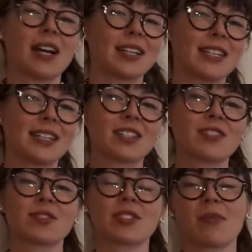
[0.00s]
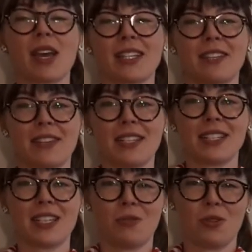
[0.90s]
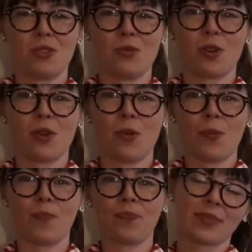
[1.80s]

ideas for some activities that you can do at home.